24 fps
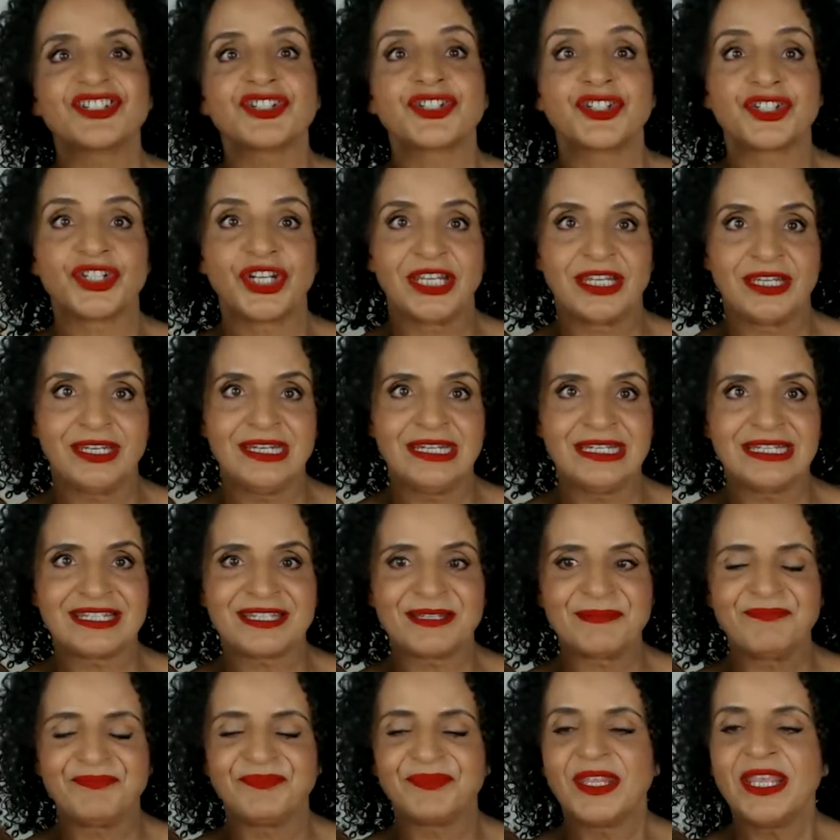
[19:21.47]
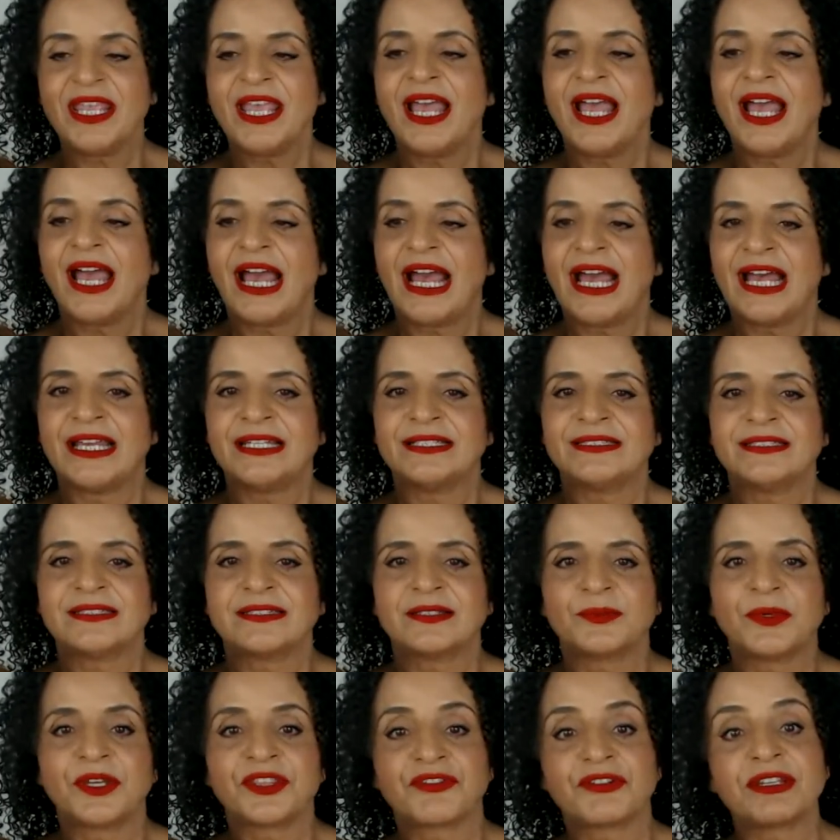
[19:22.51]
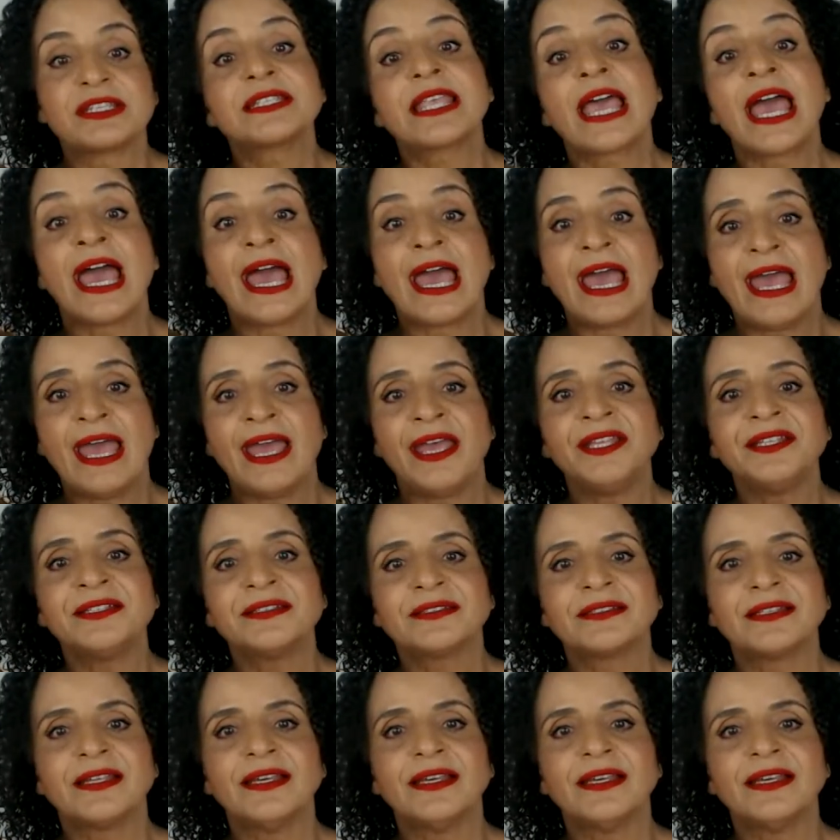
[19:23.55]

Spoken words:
sheet, and whether it's hair,